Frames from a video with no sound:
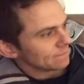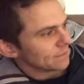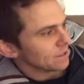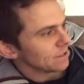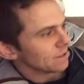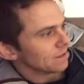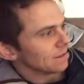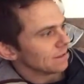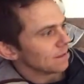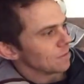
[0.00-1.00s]

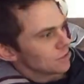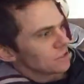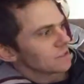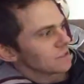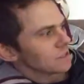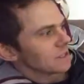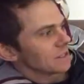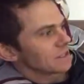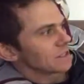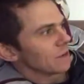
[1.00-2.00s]
Let me just turn
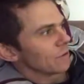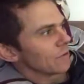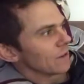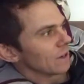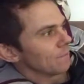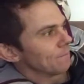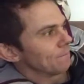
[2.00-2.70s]
this sound off, hang on.